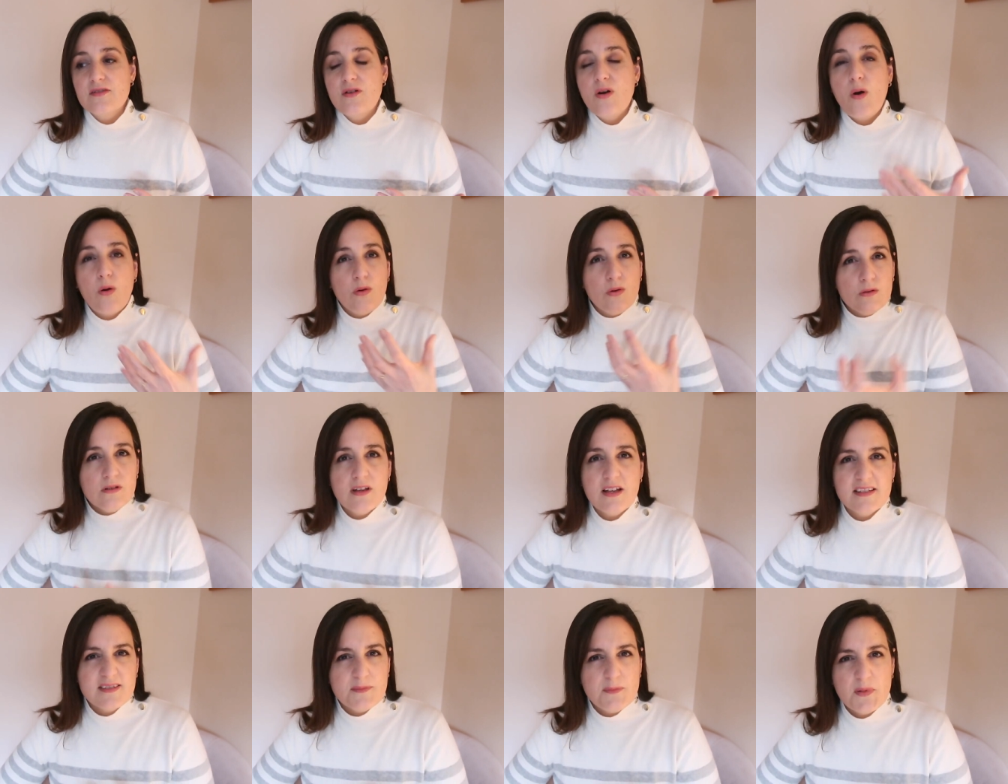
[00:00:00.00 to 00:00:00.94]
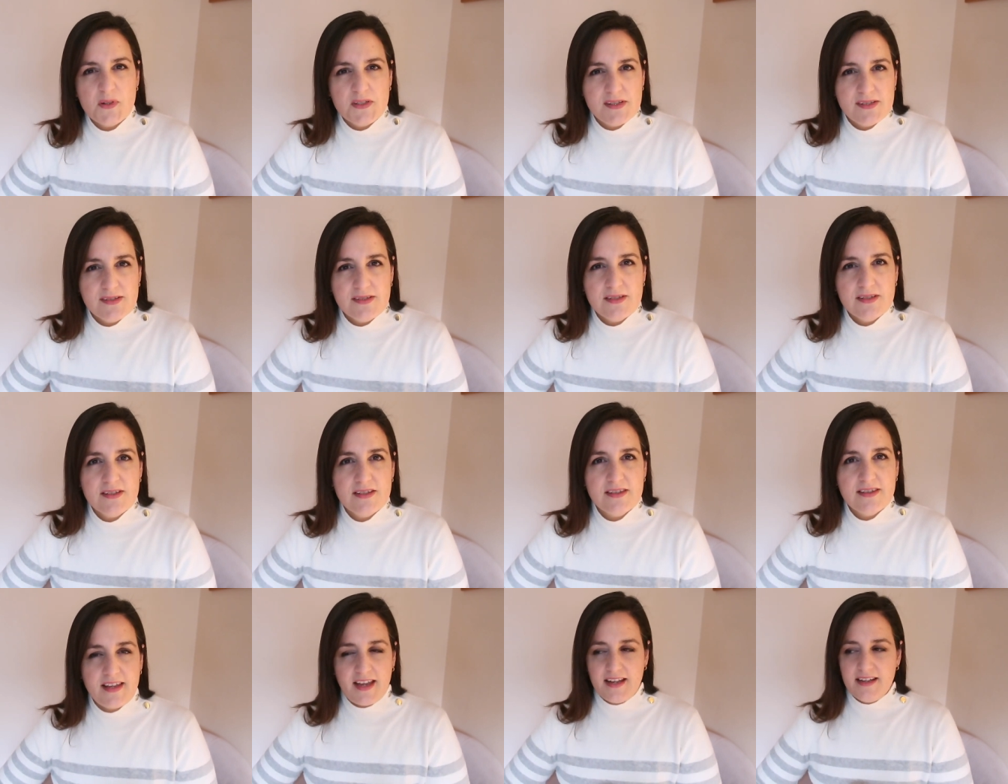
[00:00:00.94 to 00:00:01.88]
whole as a person,
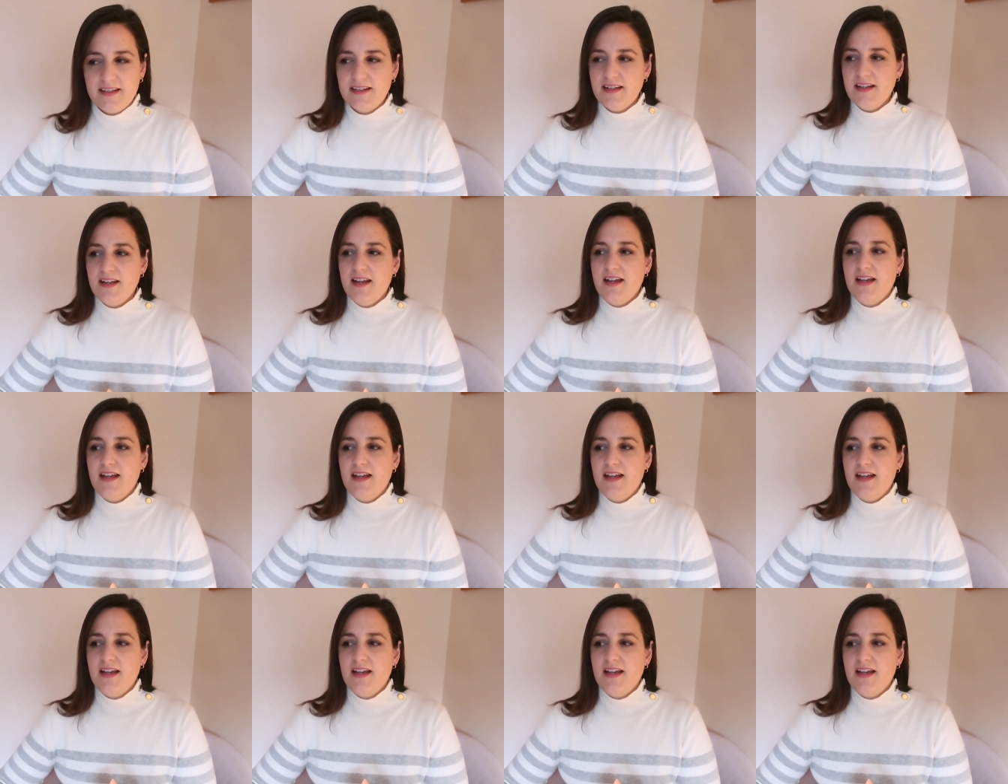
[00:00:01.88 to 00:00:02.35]
then